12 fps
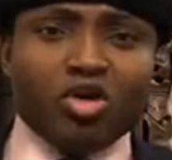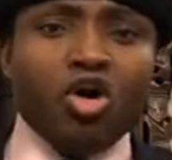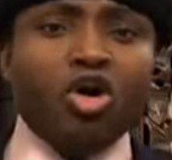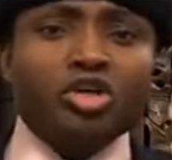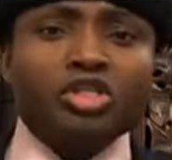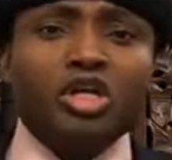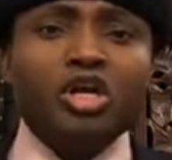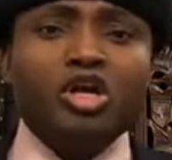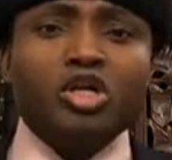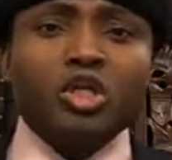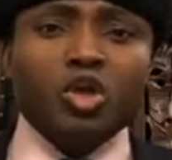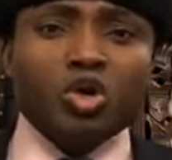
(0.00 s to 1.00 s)
called
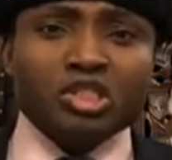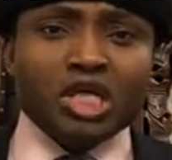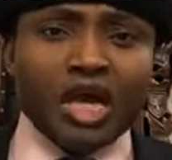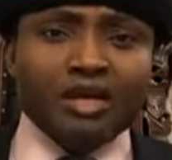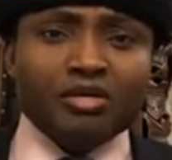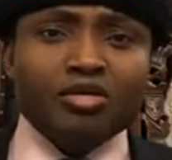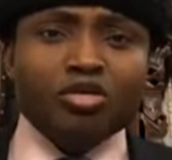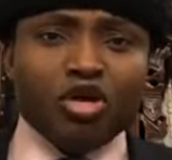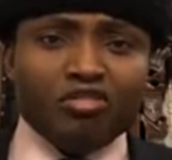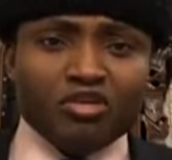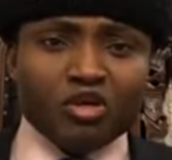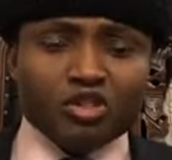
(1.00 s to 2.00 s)
Northern
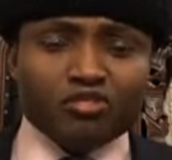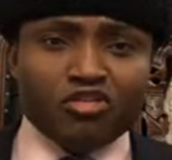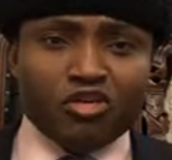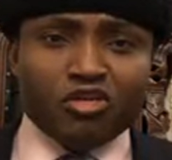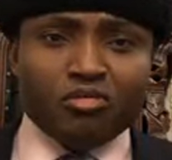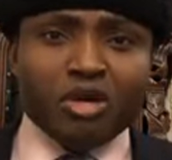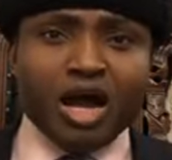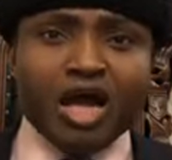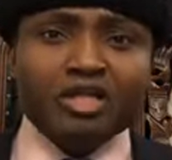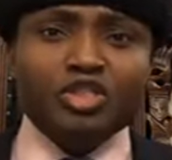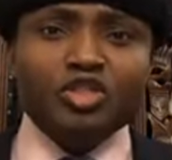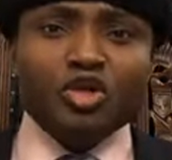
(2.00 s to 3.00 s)
Governors Forum,
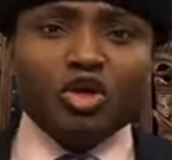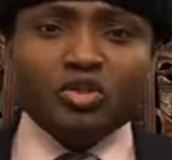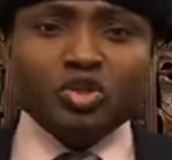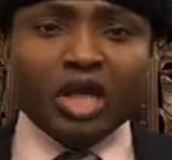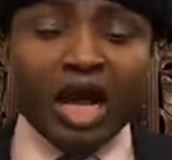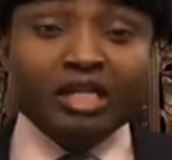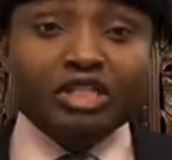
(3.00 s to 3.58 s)
and you do not